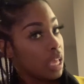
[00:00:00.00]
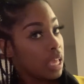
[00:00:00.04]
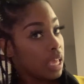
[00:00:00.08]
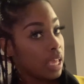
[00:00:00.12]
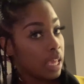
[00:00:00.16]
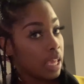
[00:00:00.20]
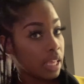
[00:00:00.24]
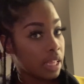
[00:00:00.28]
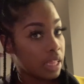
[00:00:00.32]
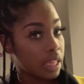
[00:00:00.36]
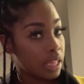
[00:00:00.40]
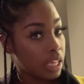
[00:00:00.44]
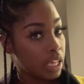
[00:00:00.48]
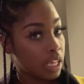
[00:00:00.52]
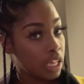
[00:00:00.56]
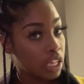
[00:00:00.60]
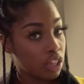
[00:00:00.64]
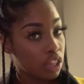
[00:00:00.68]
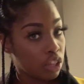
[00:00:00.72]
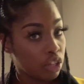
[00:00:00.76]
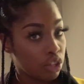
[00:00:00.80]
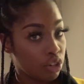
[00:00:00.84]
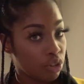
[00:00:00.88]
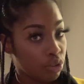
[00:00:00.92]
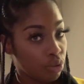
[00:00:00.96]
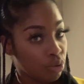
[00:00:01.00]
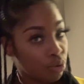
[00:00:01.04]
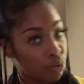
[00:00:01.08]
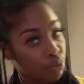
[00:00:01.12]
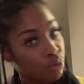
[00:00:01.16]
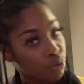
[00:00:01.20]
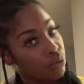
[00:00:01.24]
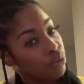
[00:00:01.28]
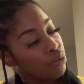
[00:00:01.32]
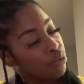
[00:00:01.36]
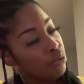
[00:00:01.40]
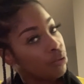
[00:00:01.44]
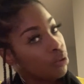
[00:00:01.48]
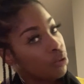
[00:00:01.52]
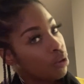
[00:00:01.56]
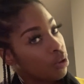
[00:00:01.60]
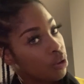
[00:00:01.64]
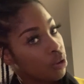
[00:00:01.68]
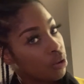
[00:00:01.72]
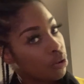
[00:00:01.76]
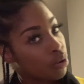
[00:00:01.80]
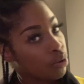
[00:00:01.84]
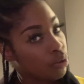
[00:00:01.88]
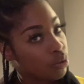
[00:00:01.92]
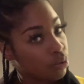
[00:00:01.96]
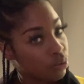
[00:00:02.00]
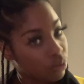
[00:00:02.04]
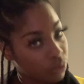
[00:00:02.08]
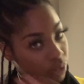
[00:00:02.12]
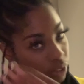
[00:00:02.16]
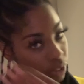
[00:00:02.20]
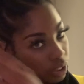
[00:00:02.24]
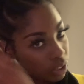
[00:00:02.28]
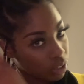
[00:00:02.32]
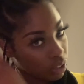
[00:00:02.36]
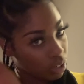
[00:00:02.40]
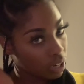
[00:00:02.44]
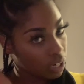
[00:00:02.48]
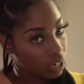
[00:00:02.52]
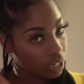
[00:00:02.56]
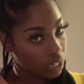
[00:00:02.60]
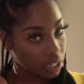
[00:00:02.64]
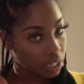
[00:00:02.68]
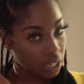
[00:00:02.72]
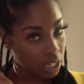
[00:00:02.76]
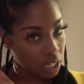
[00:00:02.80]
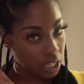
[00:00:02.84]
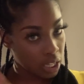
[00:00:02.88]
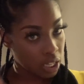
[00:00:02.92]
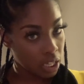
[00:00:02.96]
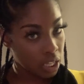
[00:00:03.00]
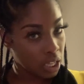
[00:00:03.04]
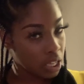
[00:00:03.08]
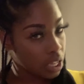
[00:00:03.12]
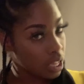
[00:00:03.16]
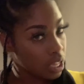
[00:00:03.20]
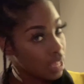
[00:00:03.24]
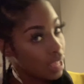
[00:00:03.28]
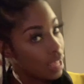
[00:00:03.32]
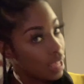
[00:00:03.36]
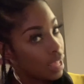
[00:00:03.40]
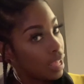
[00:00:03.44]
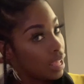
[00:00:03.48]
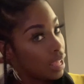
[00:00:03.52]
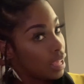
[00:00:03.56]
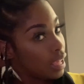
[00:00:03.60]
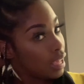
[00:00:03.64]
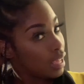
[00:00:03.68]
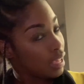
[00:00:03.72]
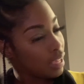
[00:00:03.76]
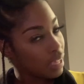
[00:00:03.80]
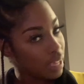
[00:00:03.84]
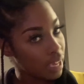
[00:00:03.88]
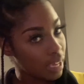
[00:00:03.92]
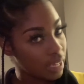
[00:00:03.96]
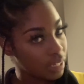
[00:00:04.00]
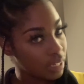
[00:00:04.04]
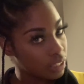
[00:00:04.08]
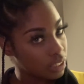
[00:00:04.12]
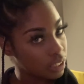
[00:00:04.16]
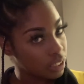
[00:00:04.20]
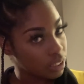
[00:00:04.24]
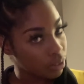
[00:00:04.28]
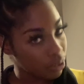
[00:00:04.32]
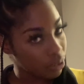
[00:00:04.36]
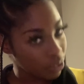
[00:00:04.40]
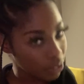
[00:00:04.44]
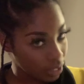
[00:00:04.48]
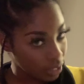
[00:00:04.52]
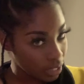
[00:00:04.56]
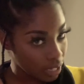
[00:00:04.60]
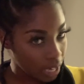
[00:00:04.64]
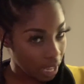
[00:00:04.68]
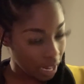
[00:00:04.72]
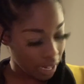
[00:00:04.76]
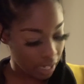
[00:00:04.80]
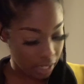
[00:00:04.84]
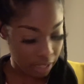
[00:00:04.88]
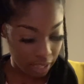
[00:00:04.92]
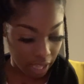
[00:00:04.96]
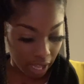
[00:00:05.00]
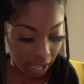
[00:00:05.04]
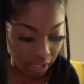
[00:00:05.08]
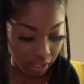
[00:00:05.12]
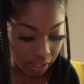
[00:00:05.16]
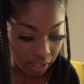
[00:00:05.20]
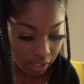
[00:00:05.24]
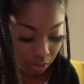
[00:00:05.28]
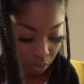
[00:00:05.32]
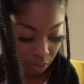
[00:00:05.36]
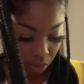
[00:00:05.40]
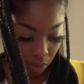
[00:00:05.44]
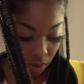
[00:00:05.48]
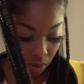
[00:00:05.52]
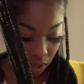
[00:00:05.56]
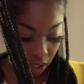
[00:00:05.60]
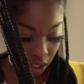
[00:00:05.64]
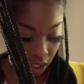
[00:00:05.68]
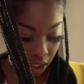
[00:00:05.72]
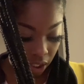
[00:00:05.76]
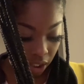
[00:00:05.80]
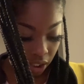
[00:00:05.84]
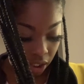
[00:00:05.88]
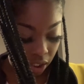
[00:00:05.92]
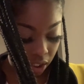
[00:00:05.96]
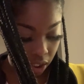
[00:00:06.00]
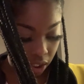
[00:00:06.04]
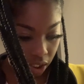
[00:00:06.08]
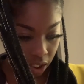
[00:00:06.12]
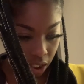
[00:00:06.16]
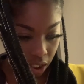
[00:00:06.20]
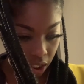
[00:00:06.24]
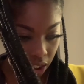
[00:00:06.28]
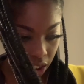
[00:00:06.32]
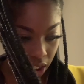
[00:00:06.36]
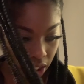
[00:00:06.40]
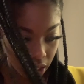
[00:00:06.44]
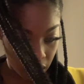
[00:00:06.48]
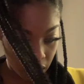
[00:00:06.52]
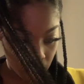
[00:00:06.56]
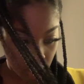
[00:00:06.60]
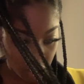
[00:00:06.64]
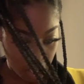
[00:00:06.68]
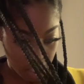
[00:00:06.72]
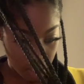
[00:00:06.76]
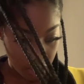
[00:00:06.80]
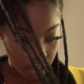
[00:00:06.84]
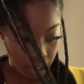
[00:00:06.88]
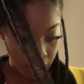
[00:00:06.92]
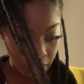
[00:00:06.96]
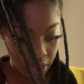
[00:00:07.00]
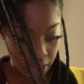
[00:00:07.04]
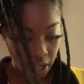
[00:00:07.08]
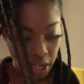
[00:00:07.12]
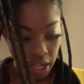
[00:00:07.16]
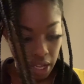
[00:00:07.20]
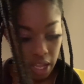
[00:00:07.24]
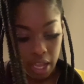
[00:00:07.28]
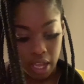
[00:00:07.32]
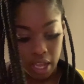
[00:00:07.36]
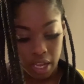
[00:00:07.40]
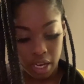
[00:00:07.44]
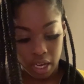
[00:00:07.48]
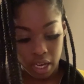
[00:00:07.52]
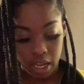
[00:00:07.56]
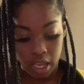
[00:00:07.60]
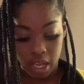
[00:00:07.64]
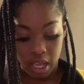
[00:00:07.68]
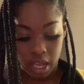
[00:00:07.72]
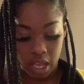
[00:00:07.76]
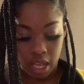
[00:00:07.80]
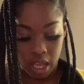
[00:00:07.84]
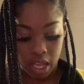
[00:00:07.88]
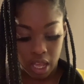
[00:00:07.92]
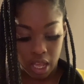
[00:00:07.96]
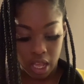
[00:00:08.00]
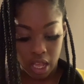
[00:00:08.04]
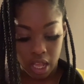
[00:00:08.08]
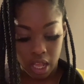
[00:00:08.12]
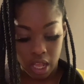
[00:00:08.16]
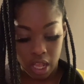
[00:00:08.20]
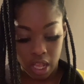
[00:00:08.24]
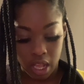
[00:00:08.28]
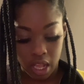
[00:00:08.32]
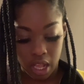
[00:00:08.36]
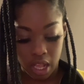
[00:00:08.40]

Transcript: And then the dude who was starting it, he had just ordered like a thousand ones. And then,